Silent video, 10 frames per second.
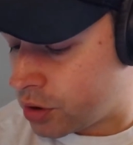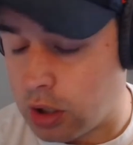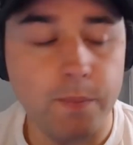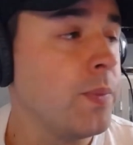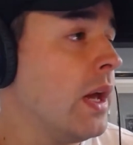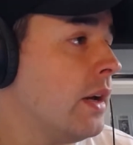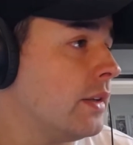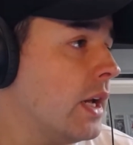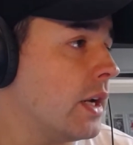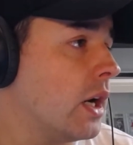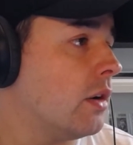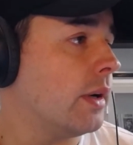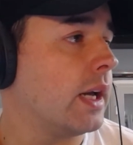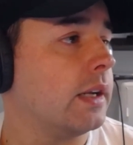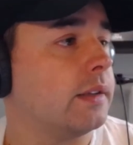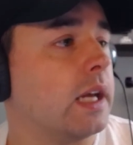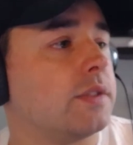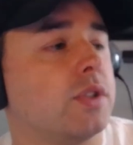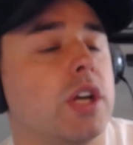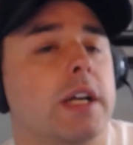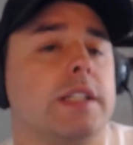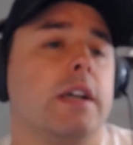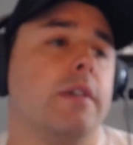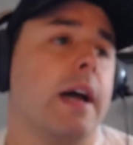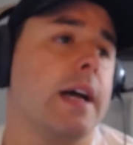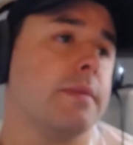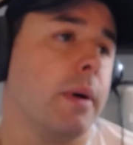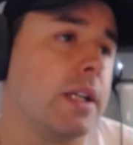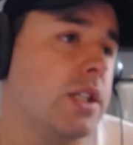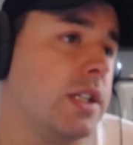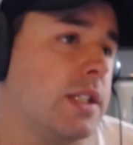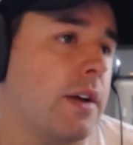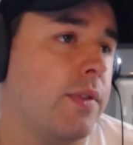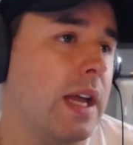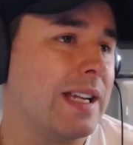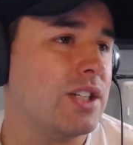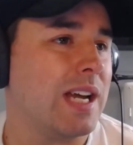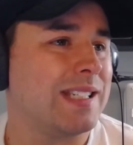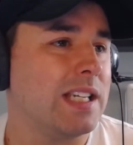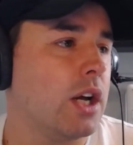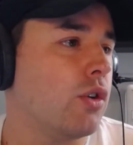So there you go. Again, thanks for checking us out, guys. Mike Gioseffi and Jesse.